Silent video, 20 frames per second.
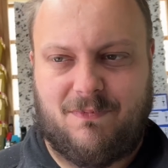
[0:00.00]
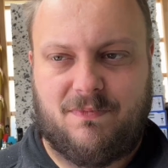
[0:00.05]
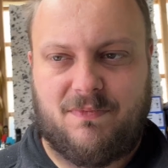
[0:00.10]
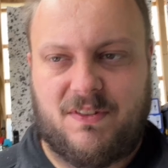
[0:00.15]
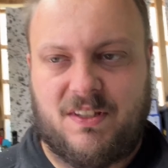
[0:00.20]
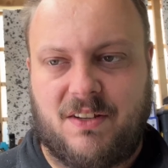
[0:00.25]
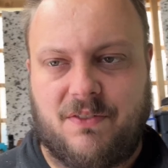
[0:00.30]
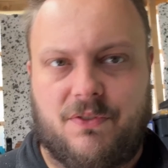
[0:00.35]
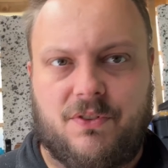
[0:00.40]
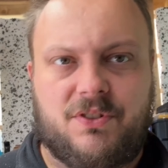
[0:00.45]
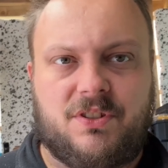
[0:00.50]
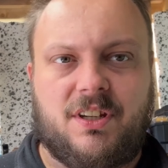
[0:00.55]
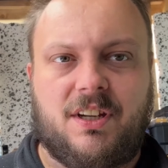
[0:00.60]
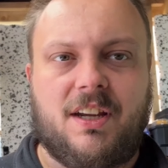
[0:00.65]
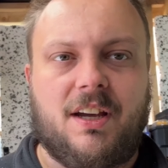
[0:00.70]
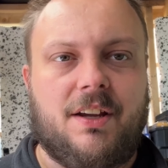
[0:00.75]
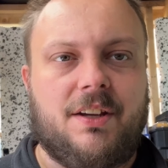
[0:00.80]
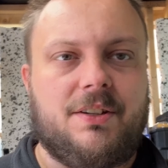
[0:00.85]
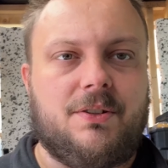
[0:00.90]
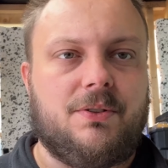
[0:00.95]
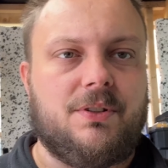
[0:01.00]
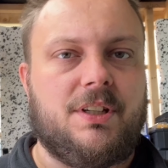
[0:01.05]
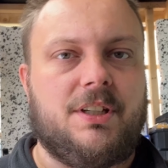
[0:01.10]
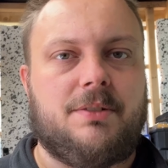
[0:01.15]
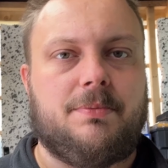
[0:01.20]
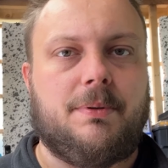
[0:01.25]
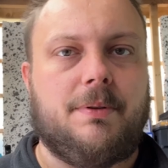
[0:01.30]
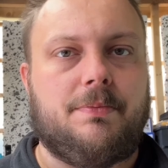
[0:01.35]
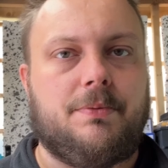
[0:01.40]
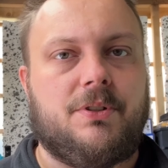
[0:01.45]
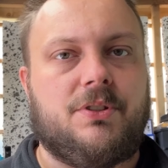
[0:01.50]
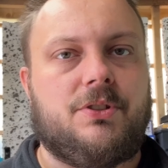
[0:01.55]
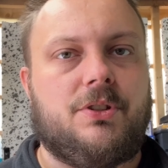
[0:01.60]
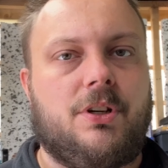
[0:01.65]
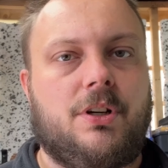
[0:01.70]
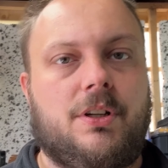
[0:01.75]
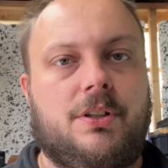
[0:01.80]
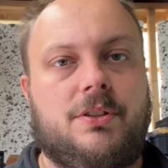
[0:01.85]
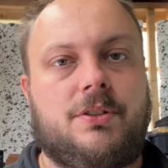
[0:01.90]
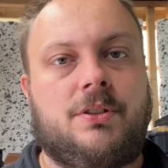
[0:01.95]
Give or take out. It doesn't need to be
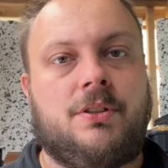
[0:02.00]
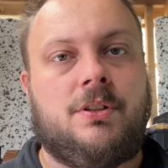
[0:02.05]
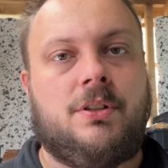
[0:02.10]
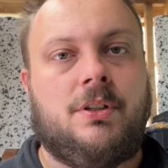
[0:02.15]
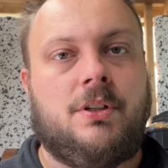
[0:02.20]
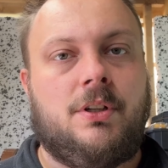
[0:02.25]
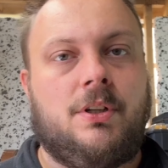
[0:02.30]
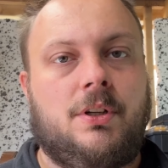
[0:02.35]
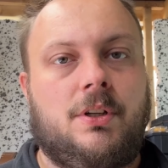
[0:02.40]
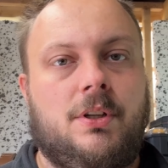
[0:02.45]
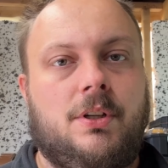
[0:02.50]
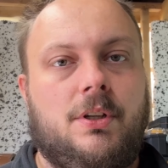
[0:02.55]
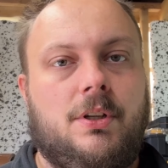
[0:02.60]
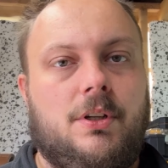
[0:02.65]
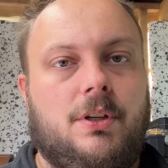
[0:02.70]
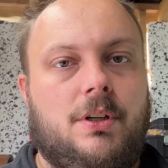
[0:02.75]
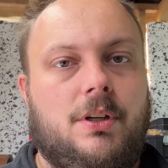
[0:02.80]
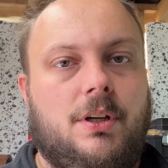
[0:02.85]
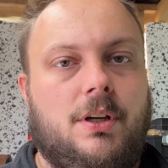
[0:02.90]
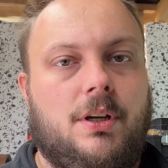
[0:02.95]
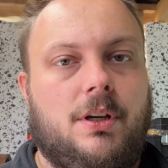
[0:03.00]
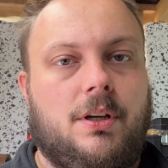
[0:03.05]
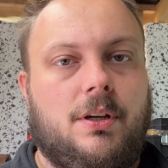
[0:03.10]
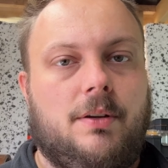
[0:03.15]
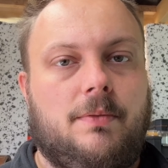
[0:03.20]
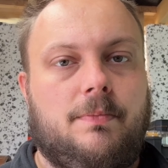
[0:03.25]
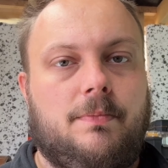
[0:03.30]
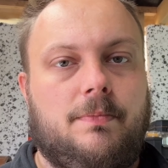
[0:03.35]
precise. But